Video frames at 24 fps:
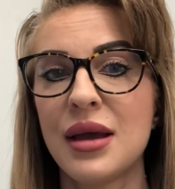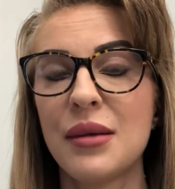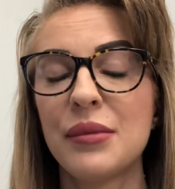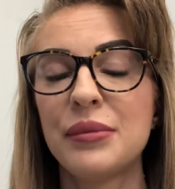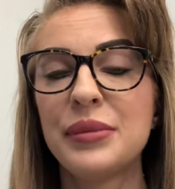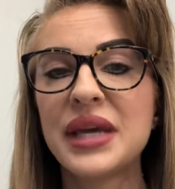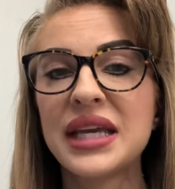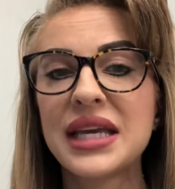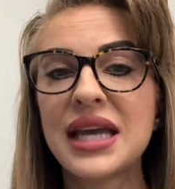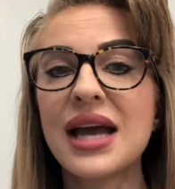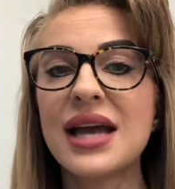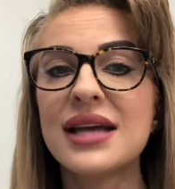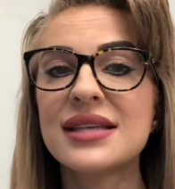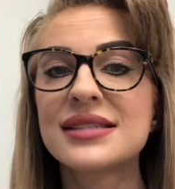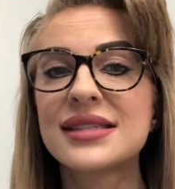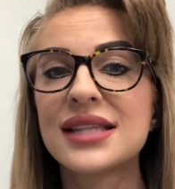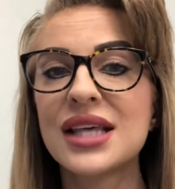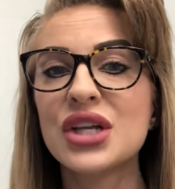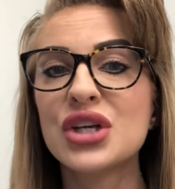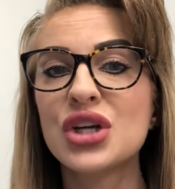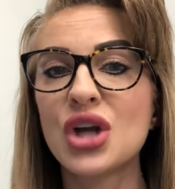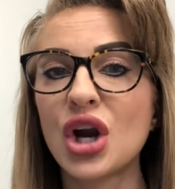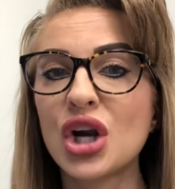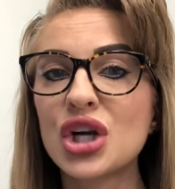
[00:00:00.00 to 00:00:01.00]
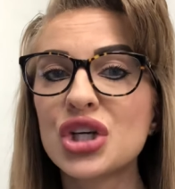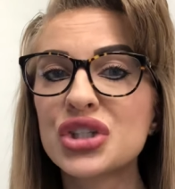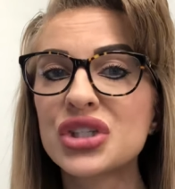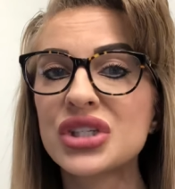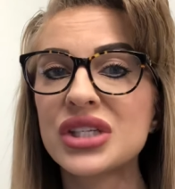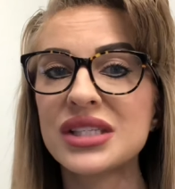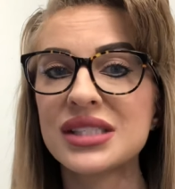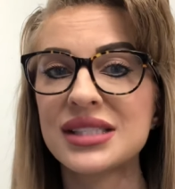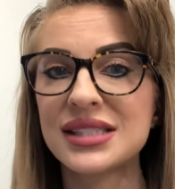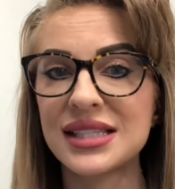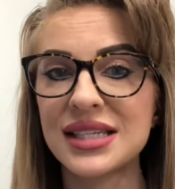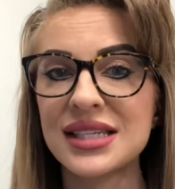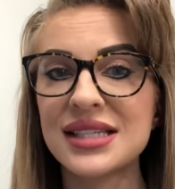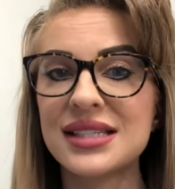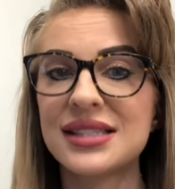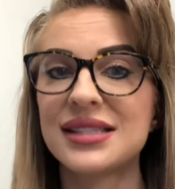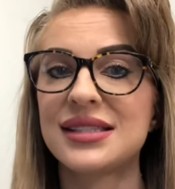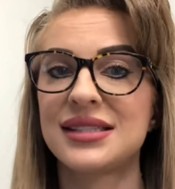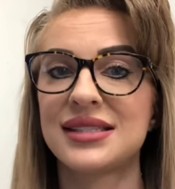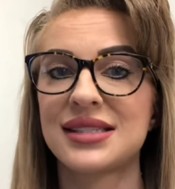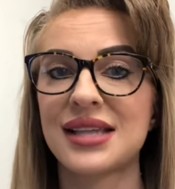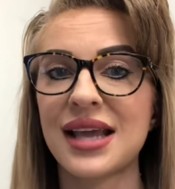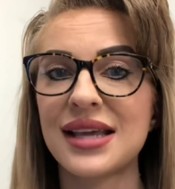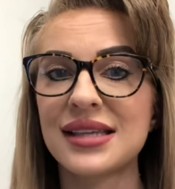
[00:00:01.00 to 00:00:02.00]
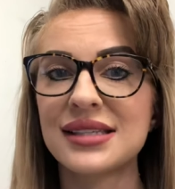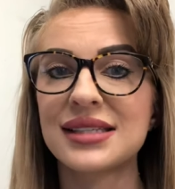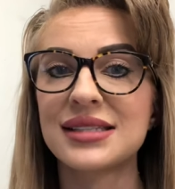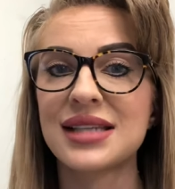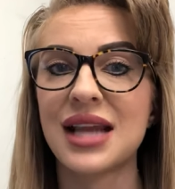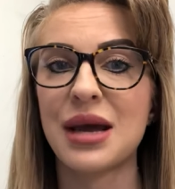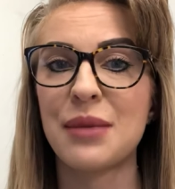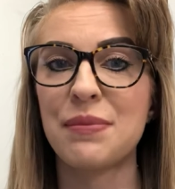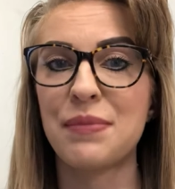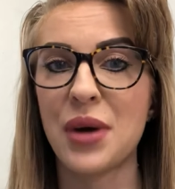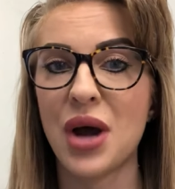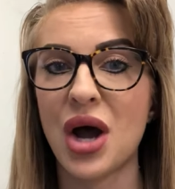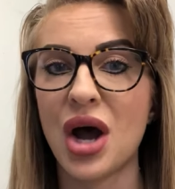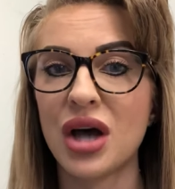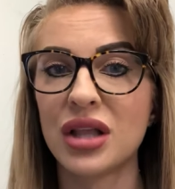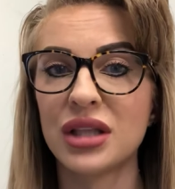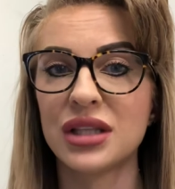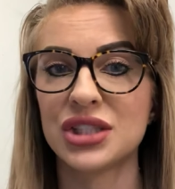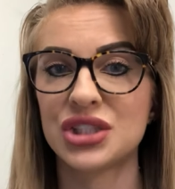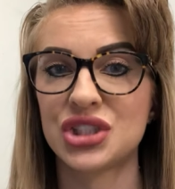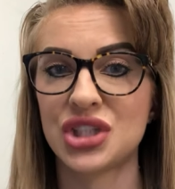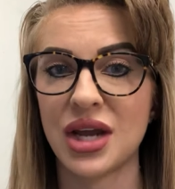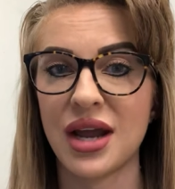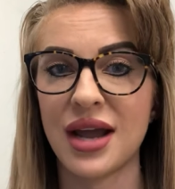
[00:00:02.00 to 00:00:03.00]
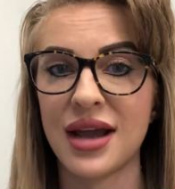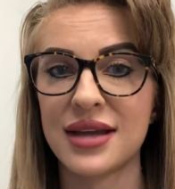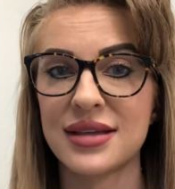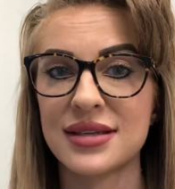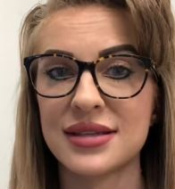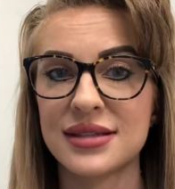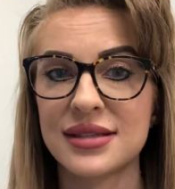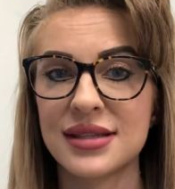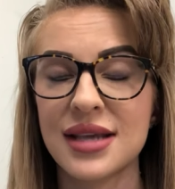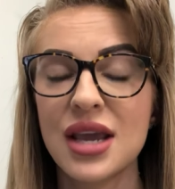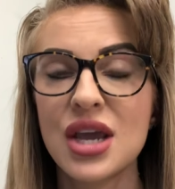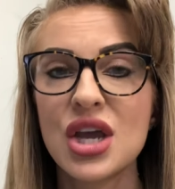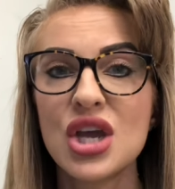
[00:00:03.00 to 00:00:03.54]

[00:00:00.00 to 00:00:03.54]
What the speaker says: Because the narcissist doesn't apologize.